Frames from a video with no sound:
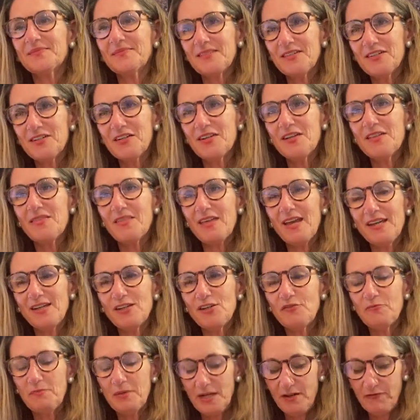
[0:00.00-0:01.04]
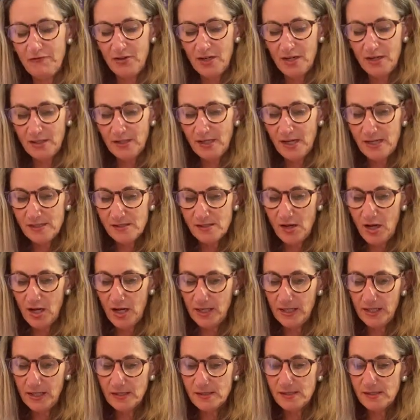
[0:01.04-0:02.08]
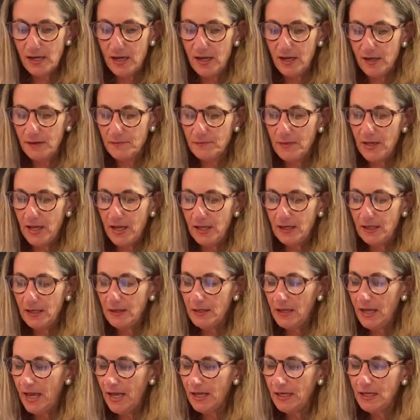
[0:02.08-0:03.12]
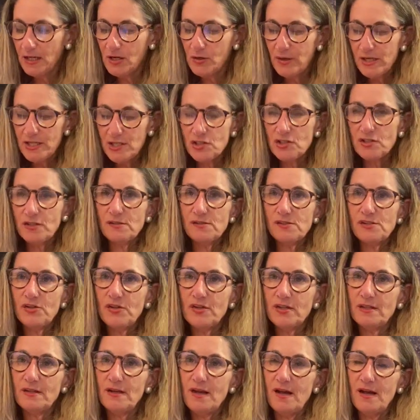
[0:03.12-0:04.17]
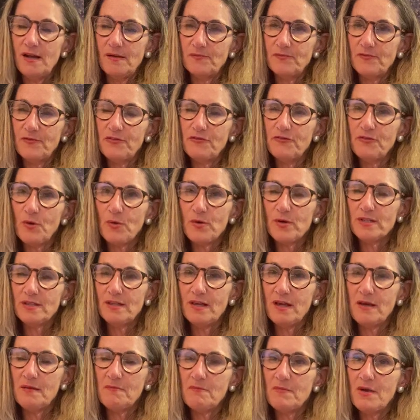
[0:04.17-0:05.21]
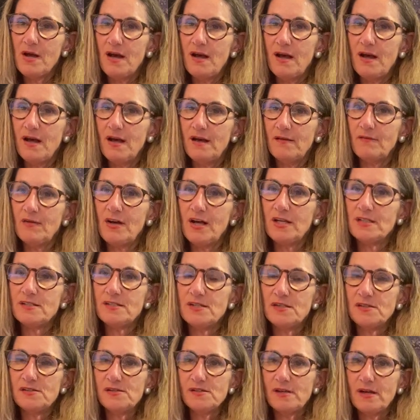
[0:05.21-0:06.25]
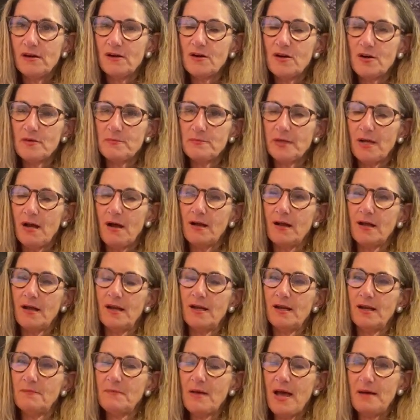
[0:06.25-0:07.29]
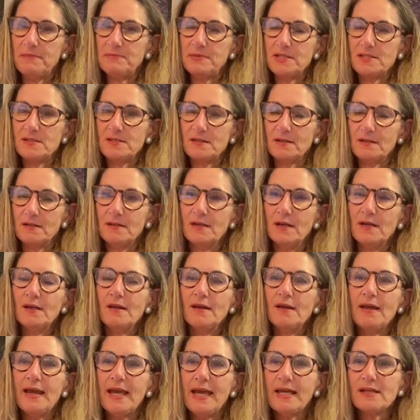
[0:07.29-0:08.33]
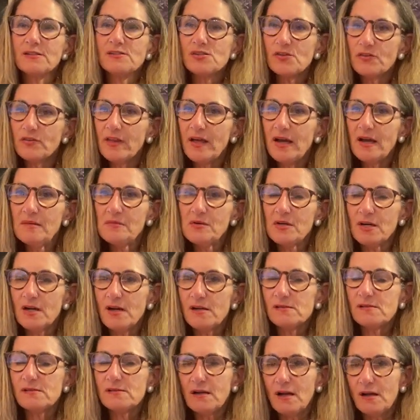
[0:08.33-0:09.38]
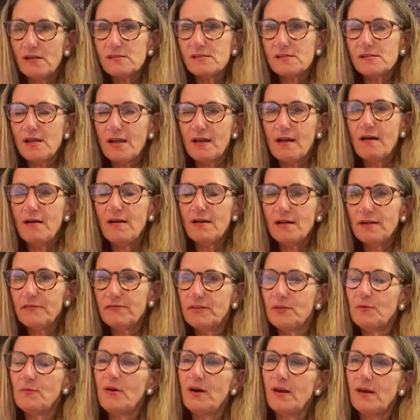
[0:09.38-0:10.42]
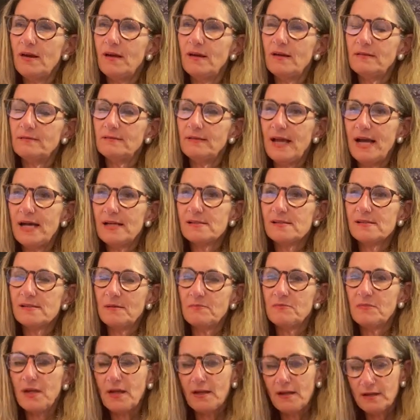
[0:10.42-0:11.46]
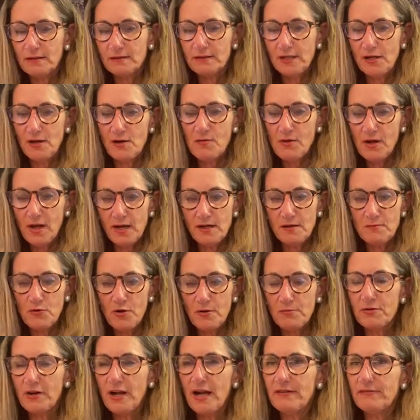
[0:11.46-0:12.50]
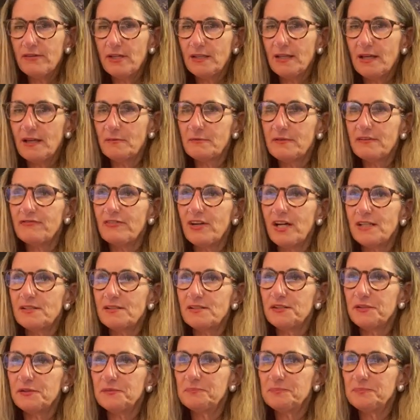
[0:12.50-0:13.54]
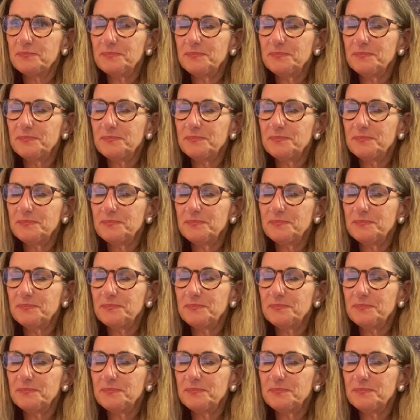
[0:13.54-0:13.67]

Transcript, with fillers: Good, thank you. Been a very nice audience. Um, any any questions, you can um, forward them um, to Sarah or Bianca, and I'm happy to answer them, or I'll I'll stay on if you want to ask something, you know, kind of more private. That'll be fine too.